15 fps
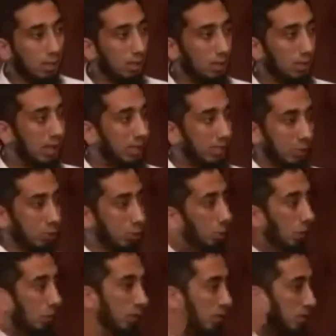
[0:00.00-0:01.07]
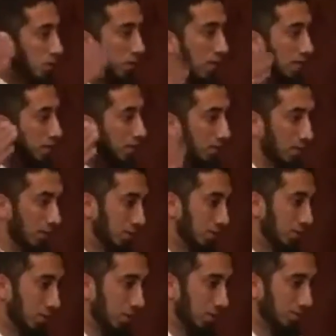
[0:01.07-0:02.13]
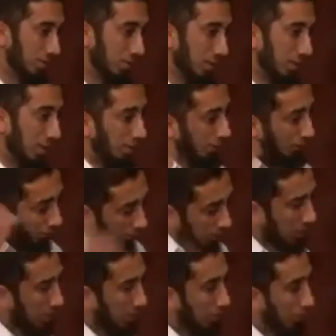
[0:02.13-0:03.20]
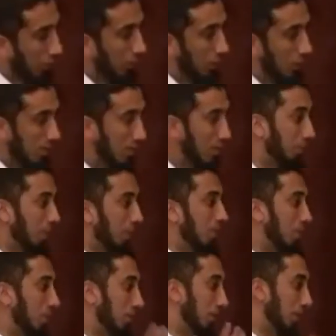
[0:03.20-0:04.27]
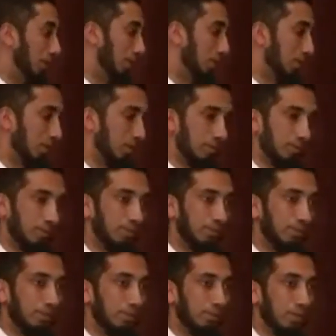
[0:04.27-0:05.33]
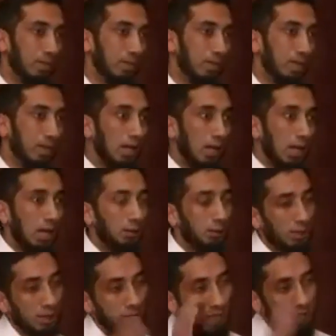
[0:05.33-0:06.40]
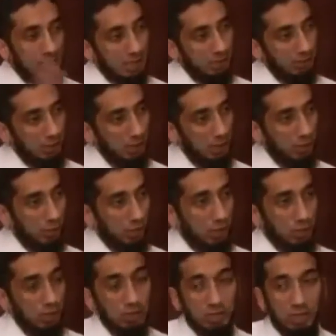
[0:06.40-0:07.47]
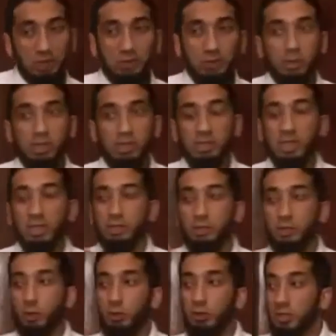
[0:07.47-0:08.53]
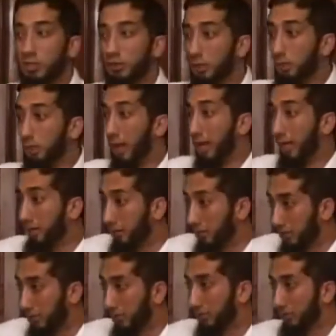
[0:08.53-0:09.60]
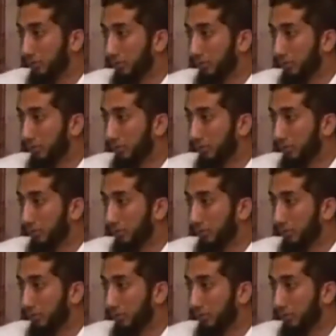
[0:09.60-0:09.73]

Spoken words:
It's not this superficial kind of relationship. First and foremost, it's a personal relationship. And when Allah is giving instructions, even when He's telling stories of the past,